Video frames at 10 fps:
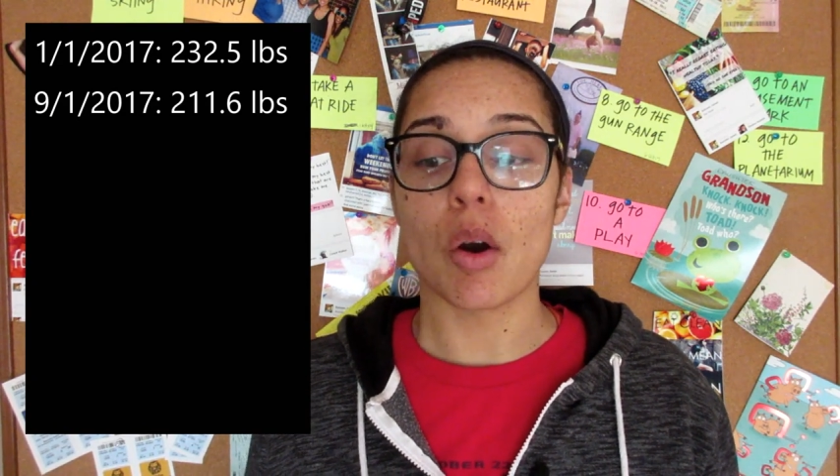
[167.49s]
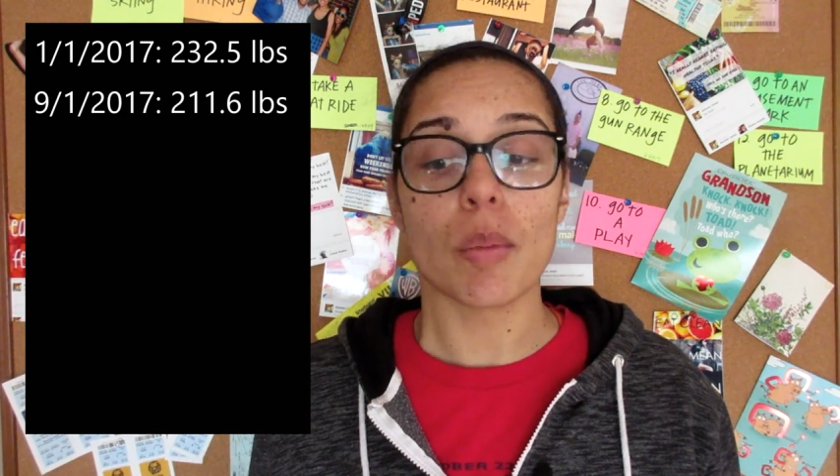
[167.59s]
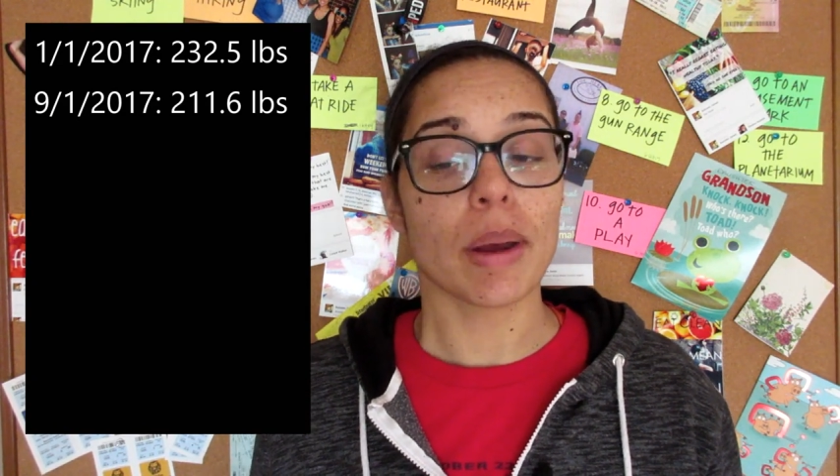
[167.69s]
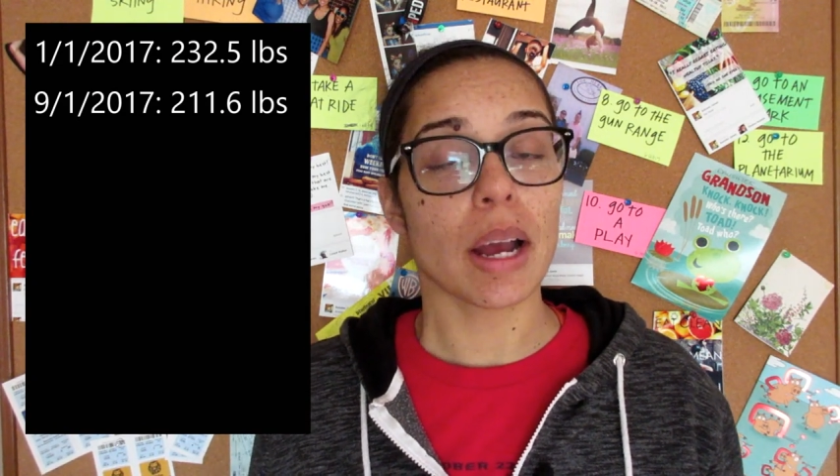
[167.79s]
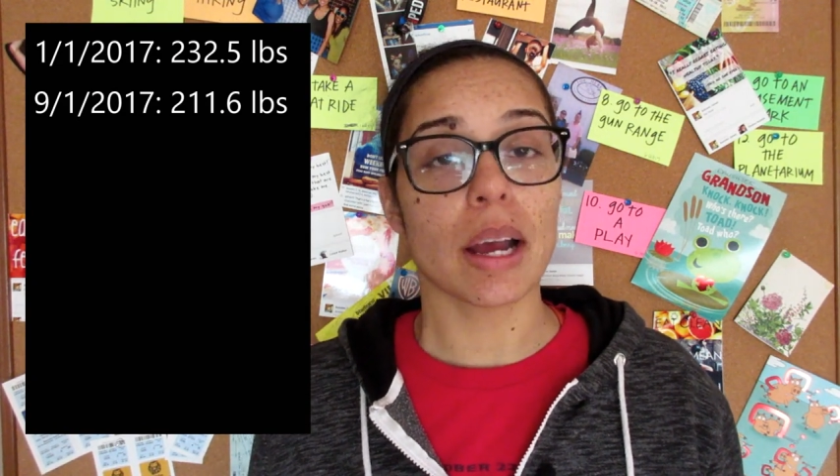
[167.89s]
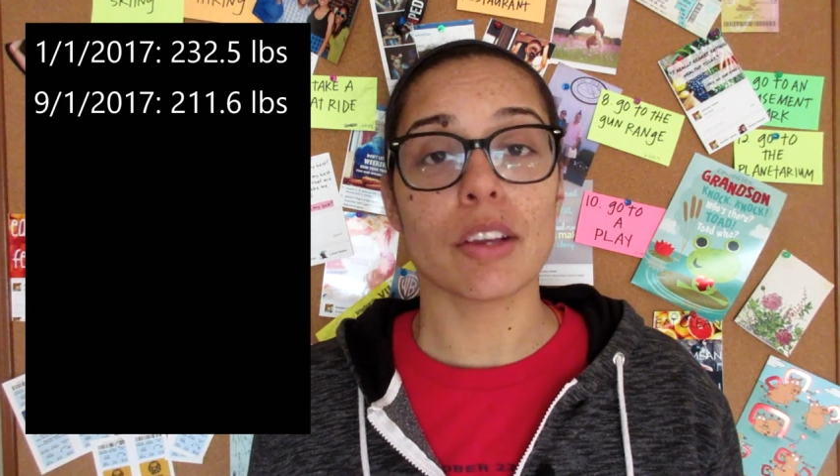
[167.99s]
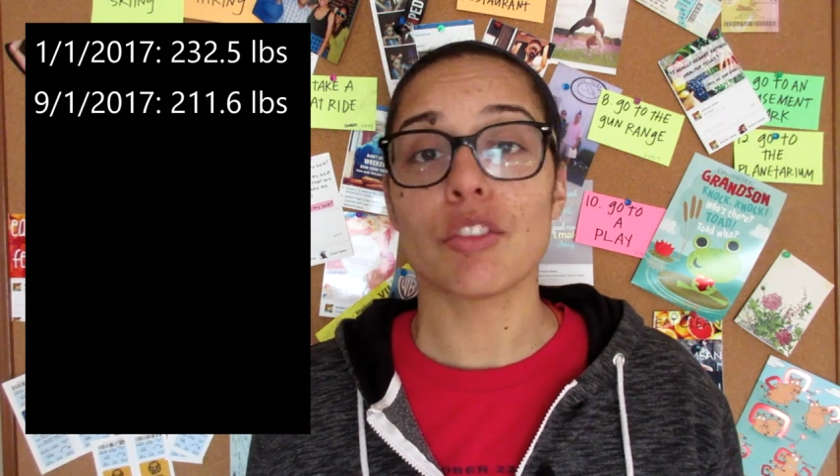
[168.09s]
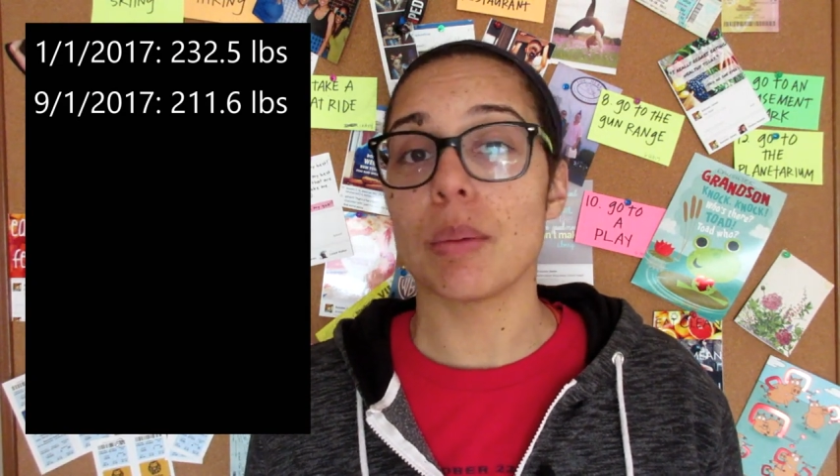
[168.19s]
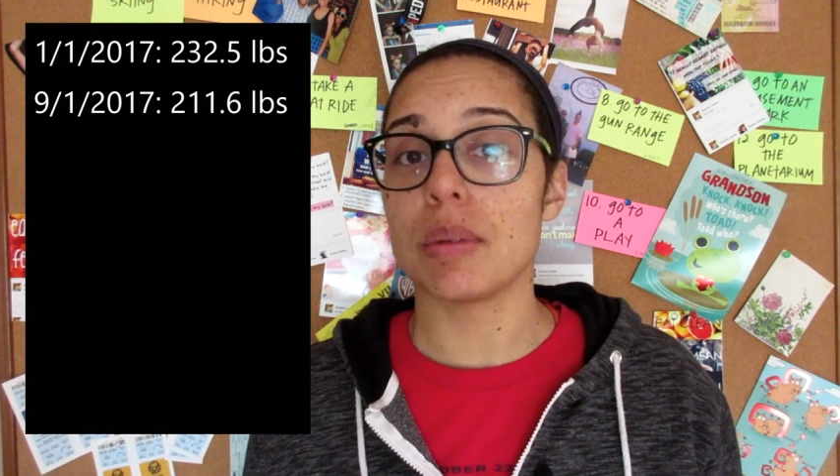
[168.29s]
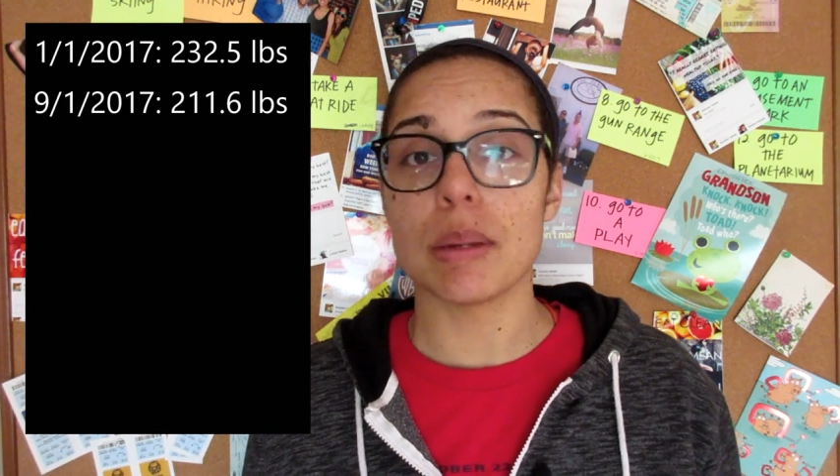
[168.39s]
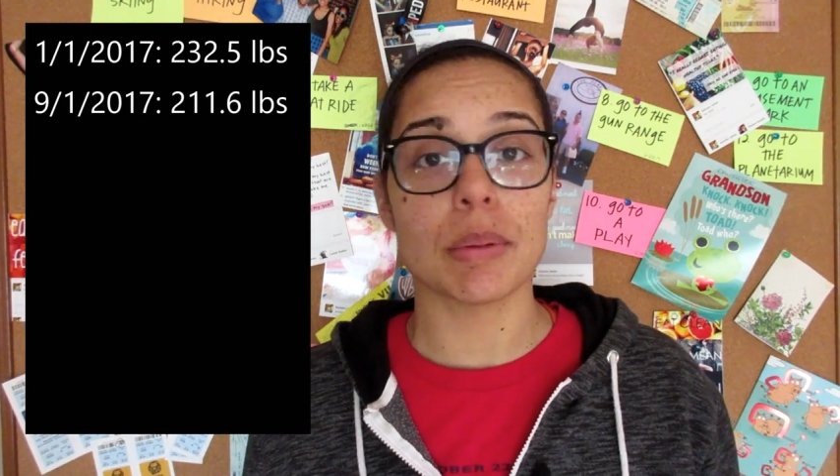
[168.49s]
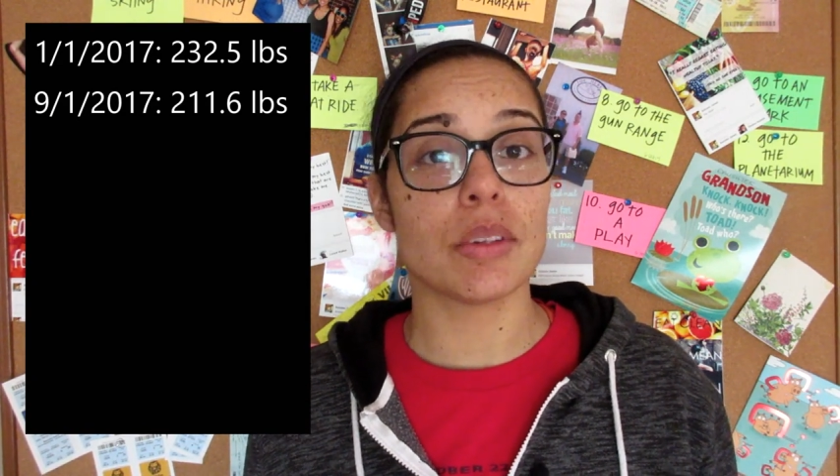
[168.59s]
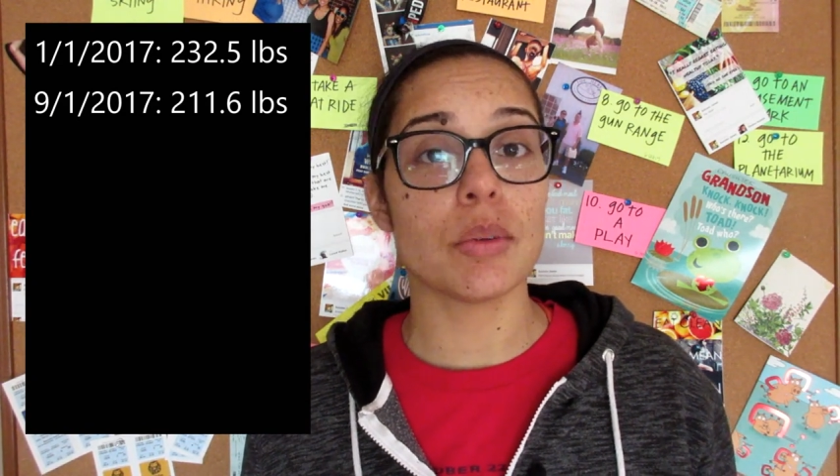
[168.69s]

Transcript: oh my gosh, I'm tipping